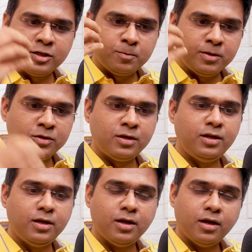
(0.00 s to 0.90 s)

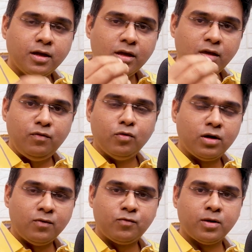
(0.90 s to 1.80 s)
especially if you
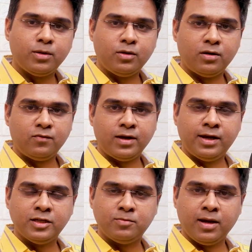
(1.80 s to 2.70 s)
come from a
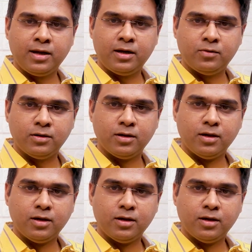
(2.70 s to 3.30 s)
non-finance background.